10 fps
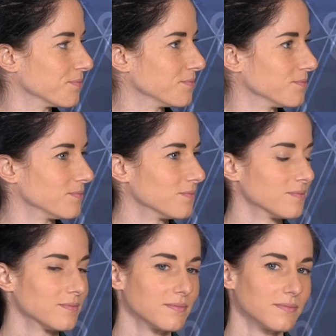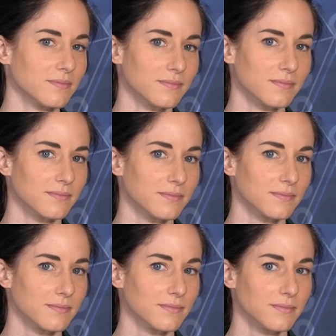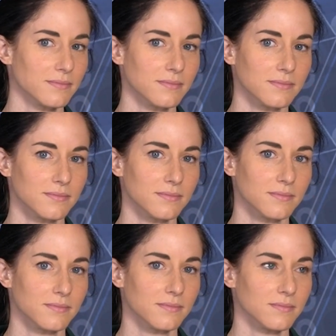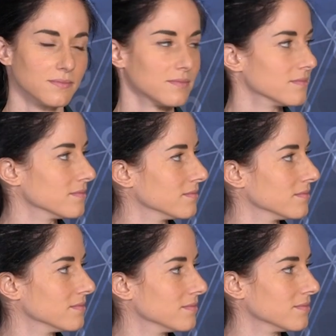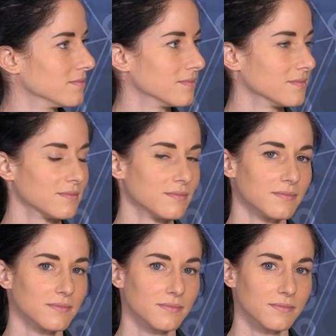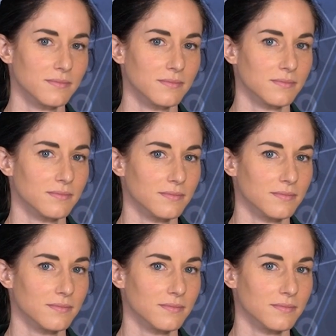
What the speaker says: [no speech]